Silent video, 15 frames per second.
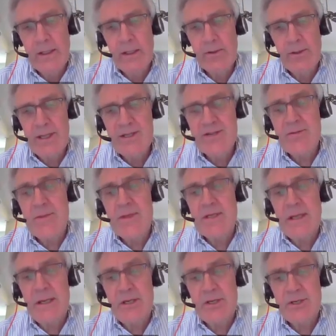Your
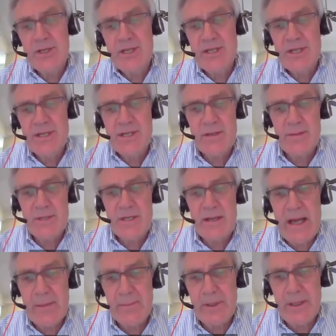instrumentation systems and
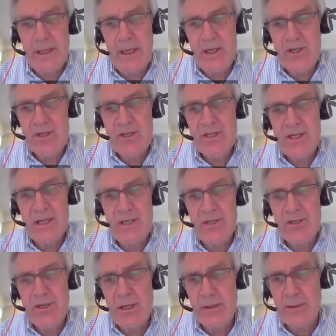applications
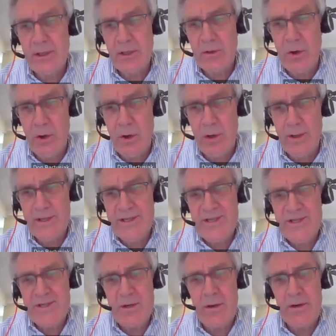engineering
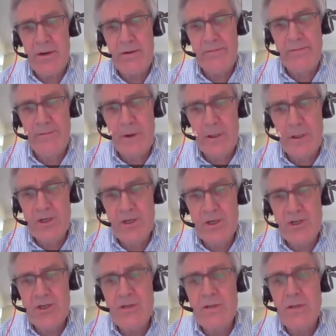costs are a
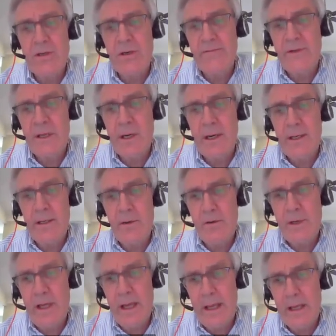function of the
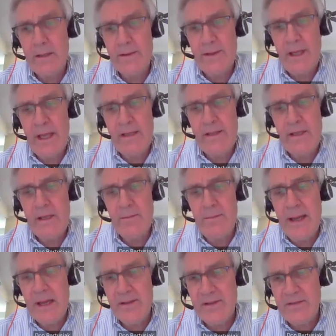IO count and the
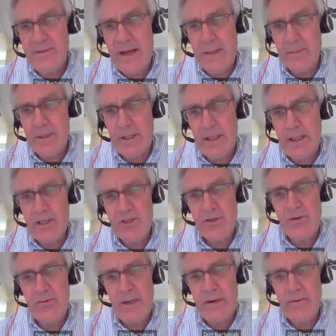amount of
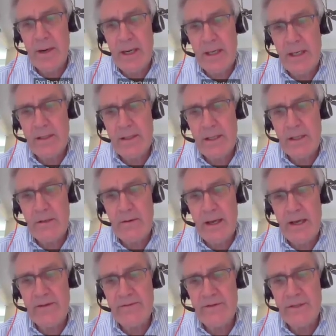application rewriting that you
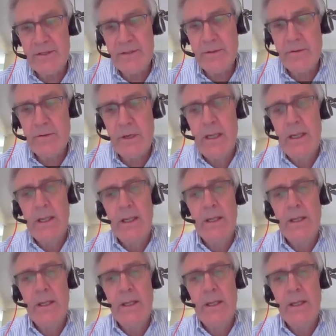have to do.